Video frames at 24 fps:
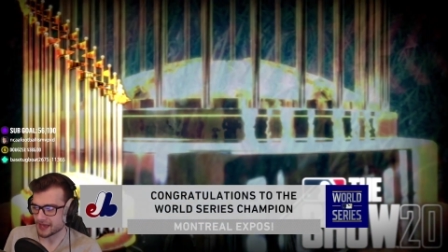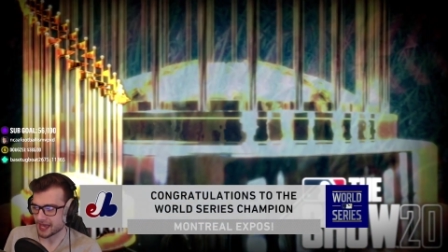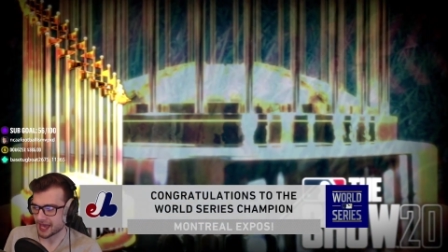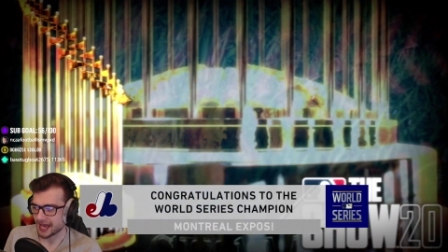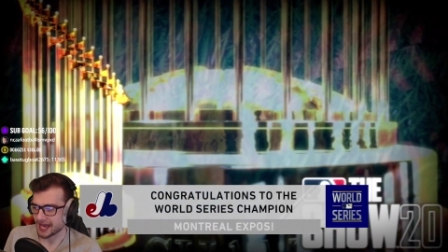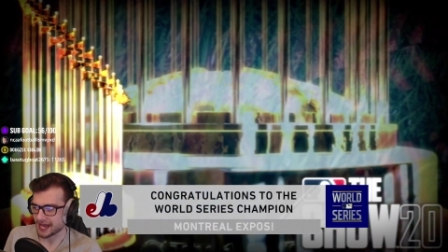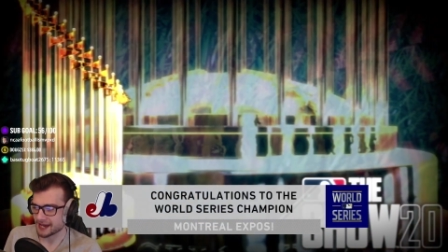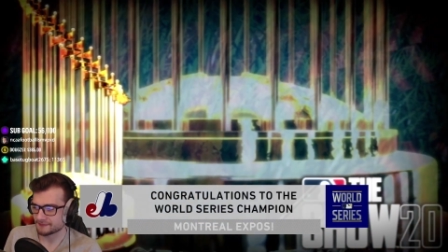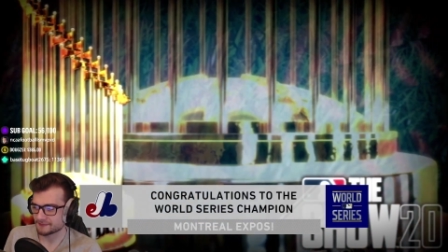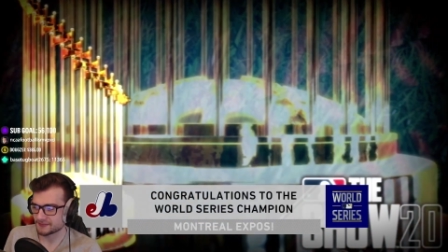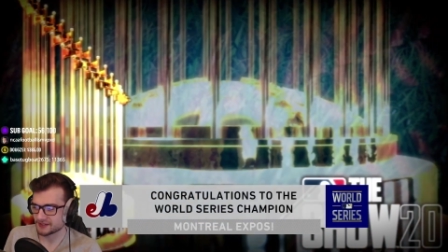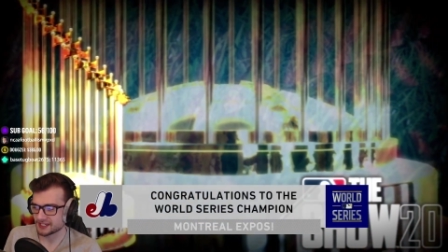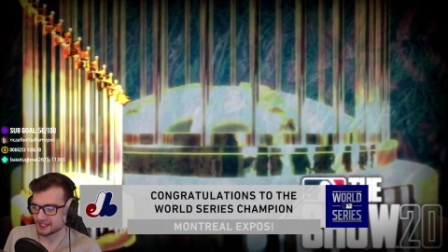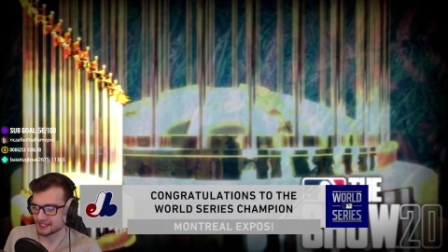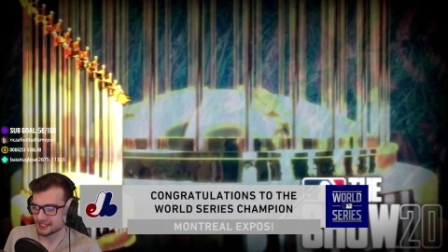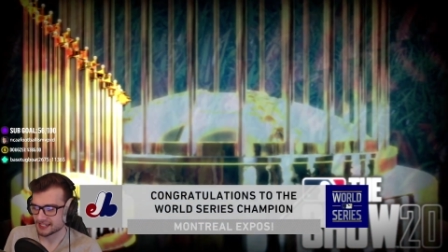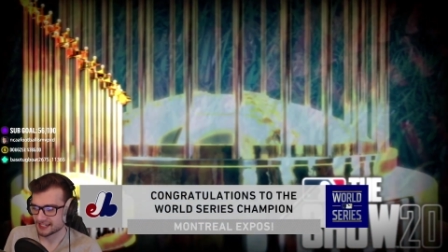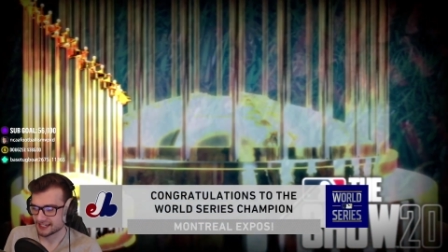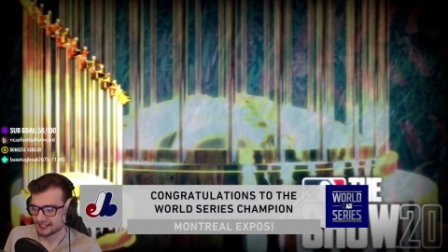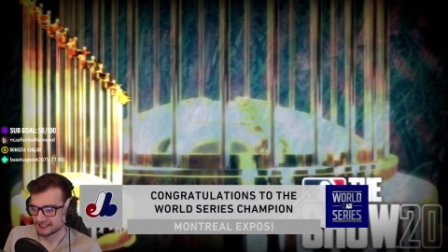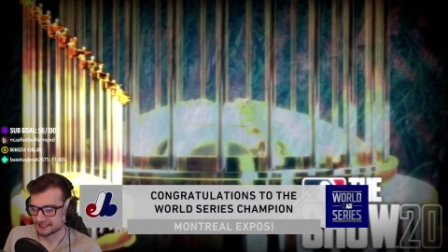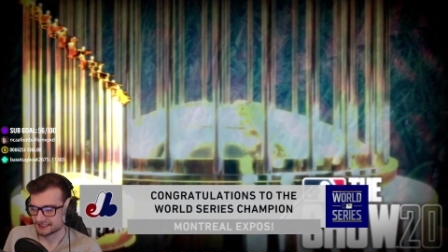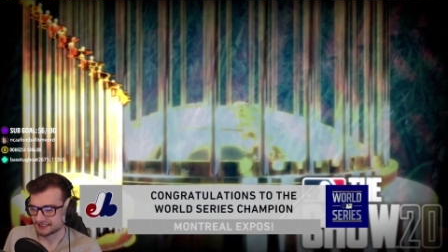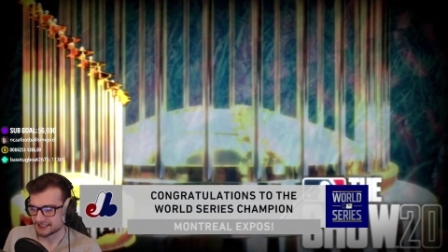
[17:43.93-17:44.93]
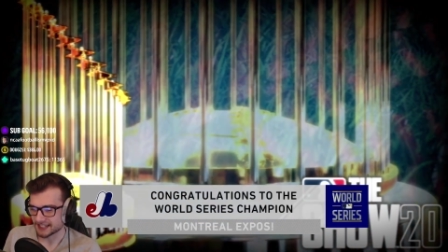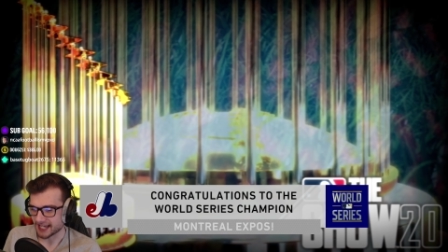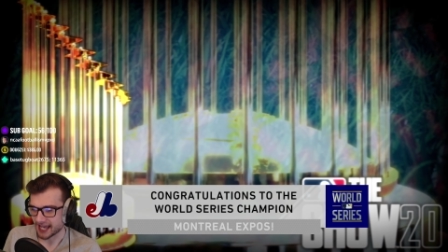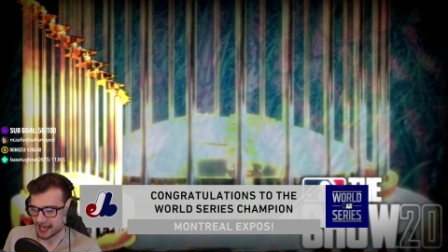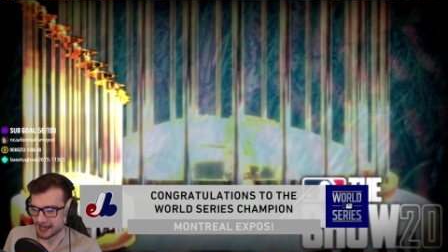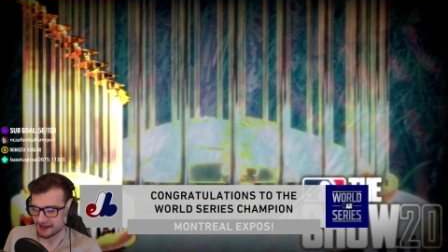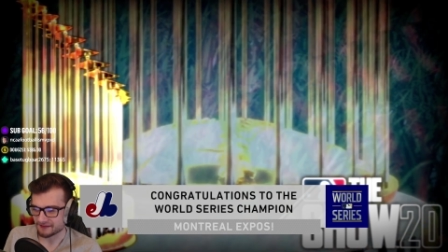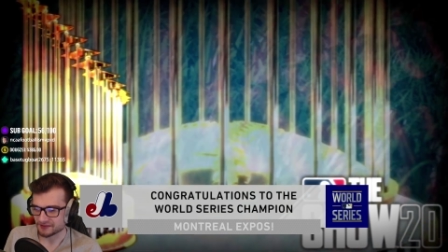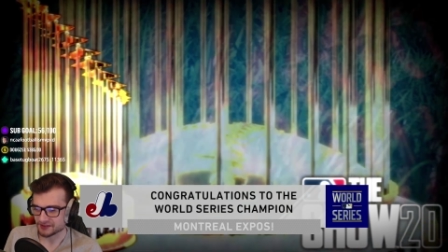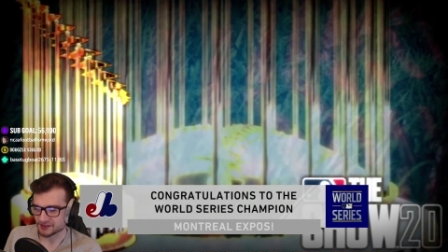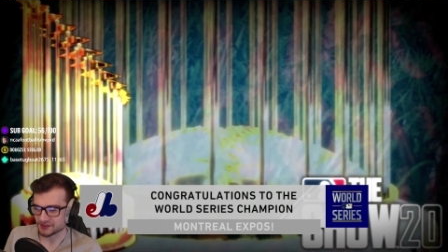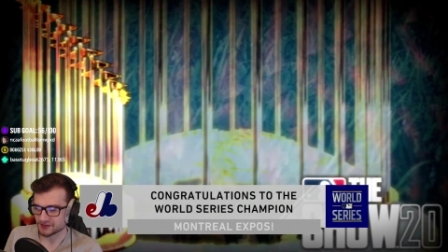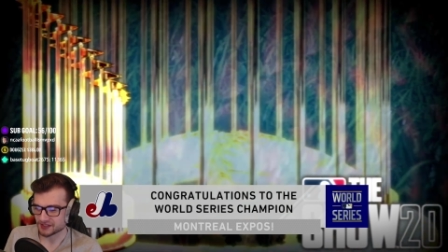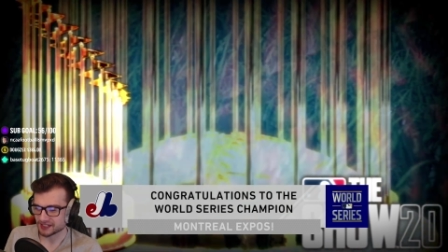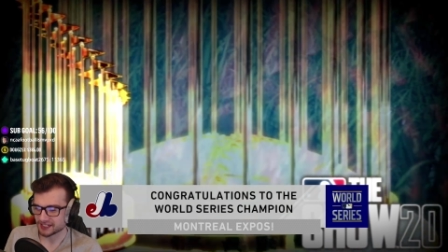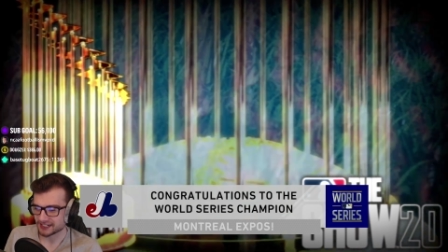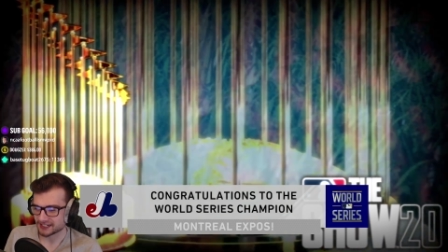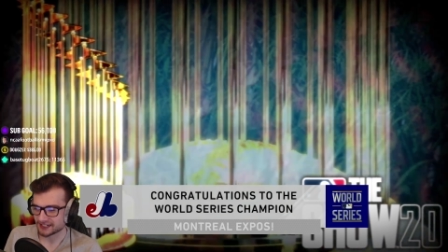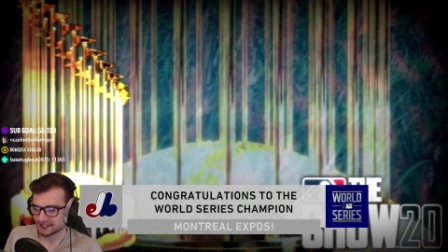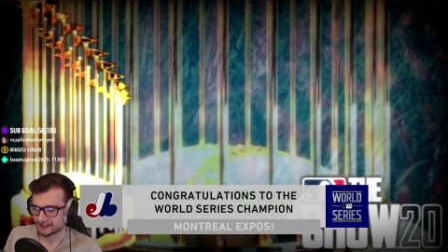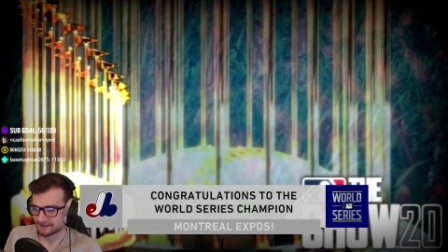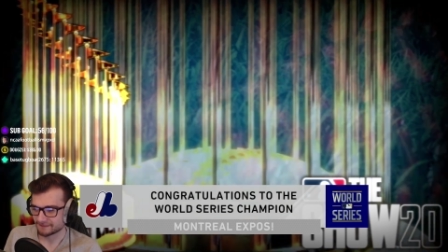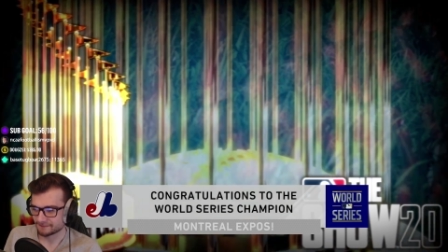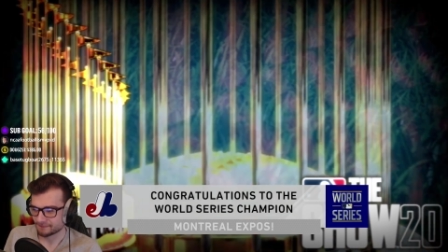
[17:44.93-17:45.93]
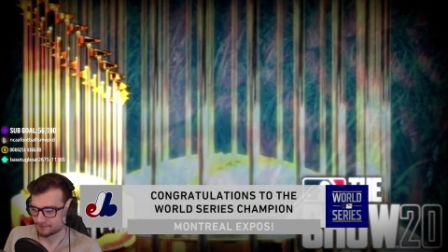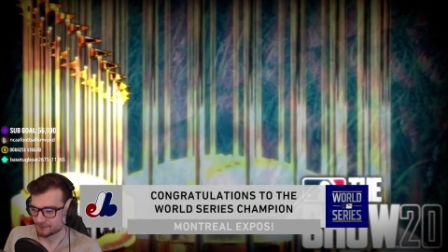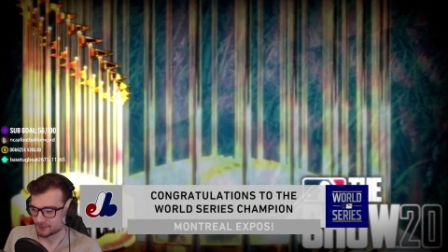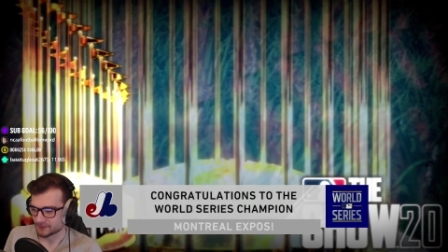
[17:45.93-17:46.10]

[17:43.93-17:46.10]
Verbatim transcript: Happy to have you here.